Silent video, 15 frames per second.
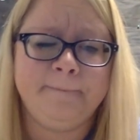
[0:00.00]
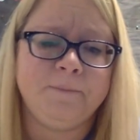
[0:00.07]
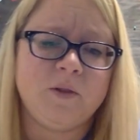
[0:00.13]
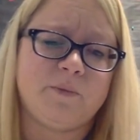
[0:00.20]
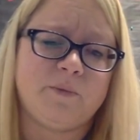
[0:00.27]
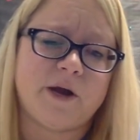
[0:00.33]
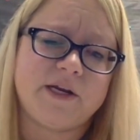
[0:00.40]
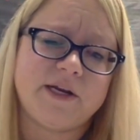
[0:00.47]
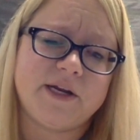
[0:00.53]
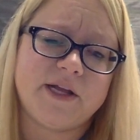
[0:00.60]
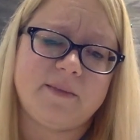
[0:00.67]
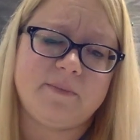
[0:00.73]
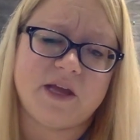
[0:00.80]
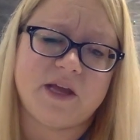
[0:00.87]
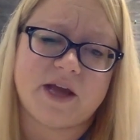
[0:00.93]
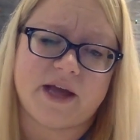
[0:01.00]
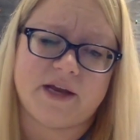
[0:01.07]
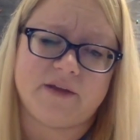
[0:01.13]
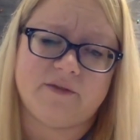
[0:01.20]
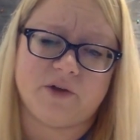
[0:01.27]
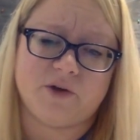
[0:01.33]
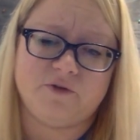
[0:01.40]
Brendan can be kind
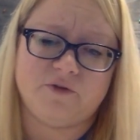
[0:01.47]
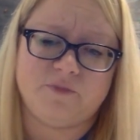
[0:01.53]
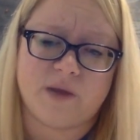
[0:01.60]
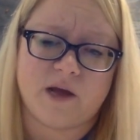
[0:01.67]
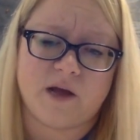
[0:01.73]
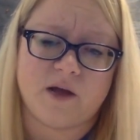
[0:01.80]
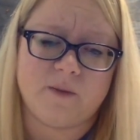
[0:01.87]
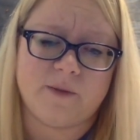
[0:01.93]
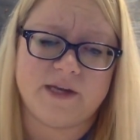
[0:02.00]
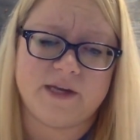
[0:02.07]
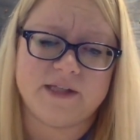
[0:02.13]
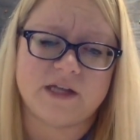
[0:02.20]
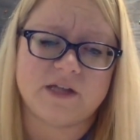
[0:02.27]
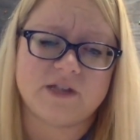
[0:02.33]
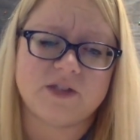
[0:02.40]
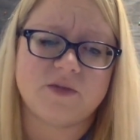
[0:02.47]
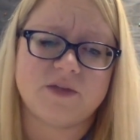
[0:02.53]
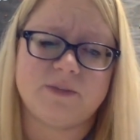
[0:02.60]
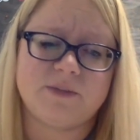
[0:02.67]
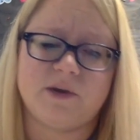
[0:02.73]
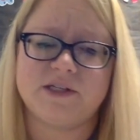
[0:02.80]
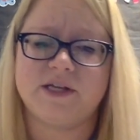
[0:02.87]
of a goofball, but he's also the
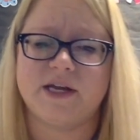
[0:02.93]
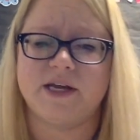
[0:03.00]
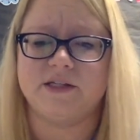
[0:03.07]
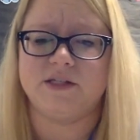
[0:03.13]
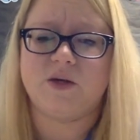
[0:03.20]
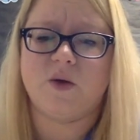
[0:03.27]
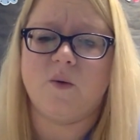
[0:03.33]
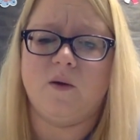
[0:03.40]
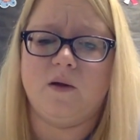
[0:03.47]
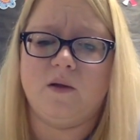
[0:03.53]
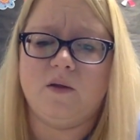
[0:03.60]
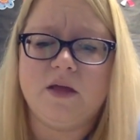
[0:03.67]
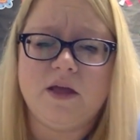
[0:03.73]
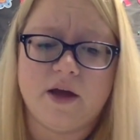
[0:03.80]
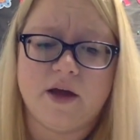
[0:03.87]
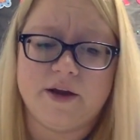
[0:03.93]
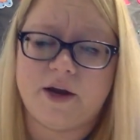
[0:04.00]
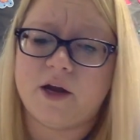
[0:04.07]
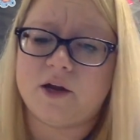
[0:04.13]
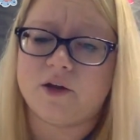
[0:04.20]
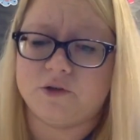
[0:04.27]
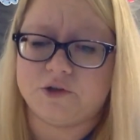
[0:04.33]
smartest kid in school. A
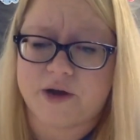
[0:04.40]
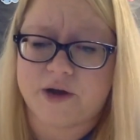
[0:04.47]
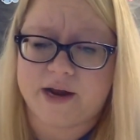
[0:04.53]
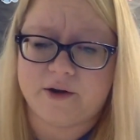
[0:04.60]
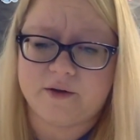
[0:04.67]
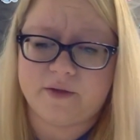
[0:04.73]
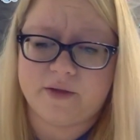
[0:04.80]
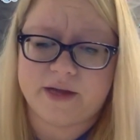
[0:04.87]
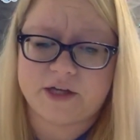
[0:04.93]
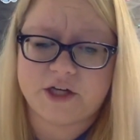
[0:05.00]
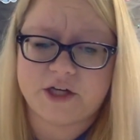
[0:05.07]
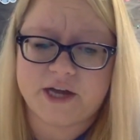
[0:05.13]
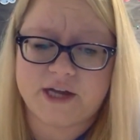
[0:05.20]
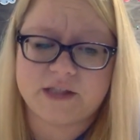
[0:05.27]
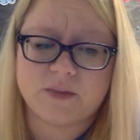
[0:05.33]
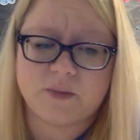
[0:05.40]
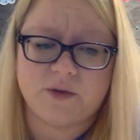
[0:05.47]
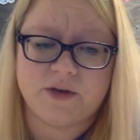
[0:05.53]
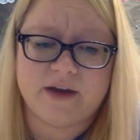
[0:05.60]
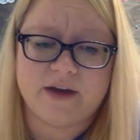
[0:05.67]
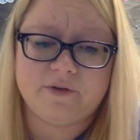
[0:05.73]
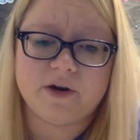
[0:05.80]
knuckle dragger like Chase will
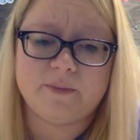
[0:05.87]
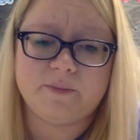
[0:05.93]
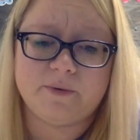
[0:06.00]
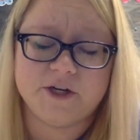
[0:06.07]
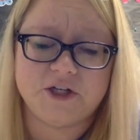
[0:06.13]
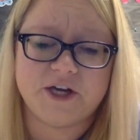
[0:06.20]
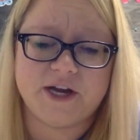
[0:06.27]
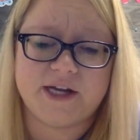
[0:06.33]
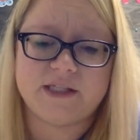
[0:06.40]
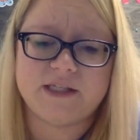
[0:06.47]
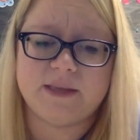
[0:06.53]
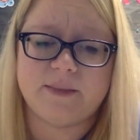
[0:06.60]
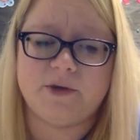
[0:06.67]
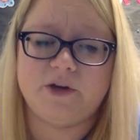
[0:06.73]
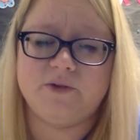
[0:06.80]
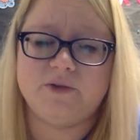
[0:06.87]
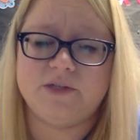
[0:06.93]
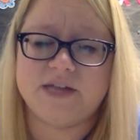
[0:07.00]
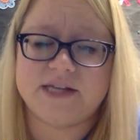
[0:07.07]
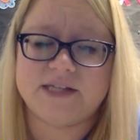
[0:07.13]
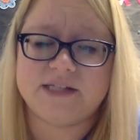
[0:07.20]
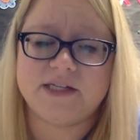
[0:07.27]
never appreciate someone who's
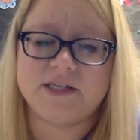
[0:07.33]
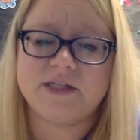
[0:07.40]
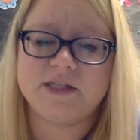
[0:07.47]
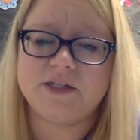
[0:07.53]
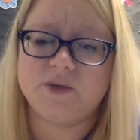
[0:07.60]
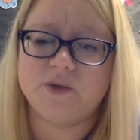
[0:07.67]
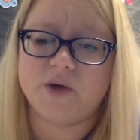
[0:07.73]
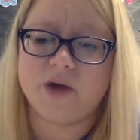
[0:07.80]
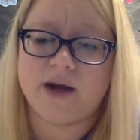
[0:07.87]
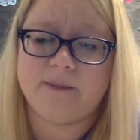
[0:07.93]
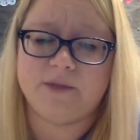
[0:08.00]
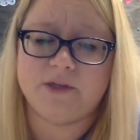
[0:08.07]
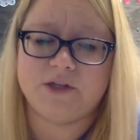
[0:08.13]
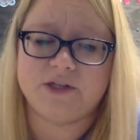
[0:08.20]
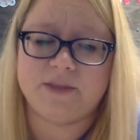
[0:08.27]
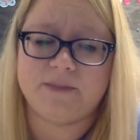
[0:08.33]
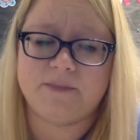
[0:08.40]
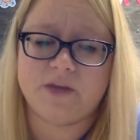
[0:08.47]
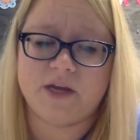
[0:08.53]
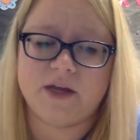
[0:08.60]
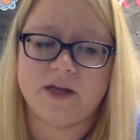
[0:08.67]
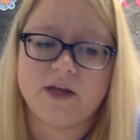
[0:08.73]
destined to accomplish
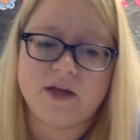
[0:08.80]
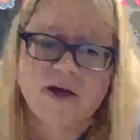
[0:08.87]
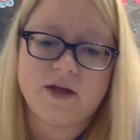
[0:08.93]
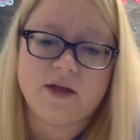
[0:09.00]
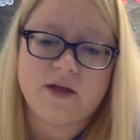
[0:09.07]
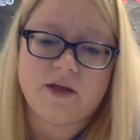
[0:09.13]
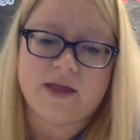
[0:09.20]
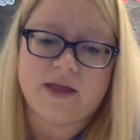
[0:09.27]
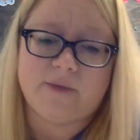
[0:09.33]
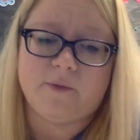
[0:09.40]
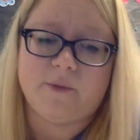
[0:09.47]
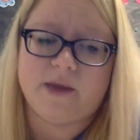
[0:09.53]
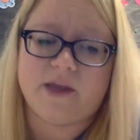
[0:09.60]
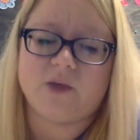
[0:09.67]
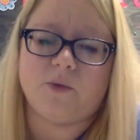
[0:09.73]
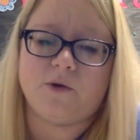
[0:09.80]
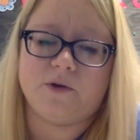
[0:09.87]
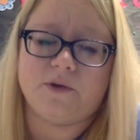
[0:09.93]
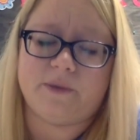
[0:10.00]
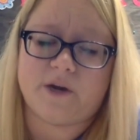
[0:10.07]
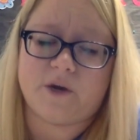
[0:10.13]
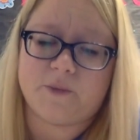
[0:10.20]
something that will make the
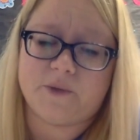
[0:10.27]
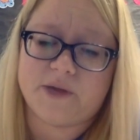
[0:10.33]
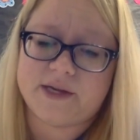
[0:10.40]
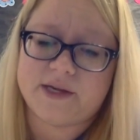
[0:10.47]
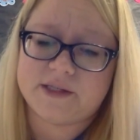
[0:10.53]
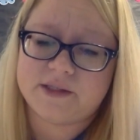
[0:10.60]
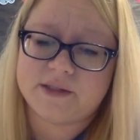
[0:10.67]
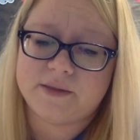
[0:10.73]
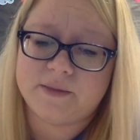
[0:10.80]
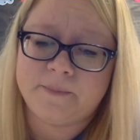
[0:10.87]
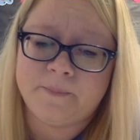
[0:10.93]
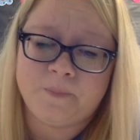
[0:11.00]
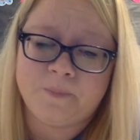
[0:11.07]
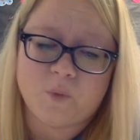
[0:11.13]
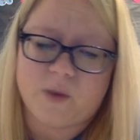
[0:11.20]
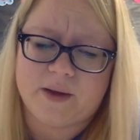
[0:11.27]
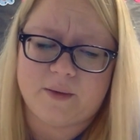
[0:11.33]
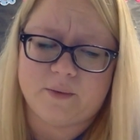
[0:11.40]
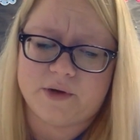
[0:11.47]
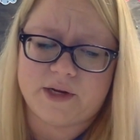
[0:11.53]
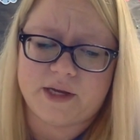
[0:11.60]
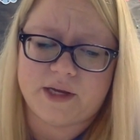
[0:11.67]
world a better place. Why
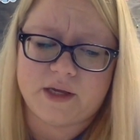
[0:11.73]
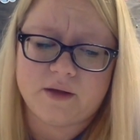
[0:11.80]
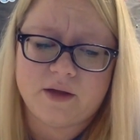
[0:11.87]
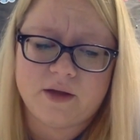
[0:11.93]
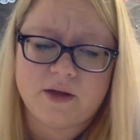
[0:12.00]
would he?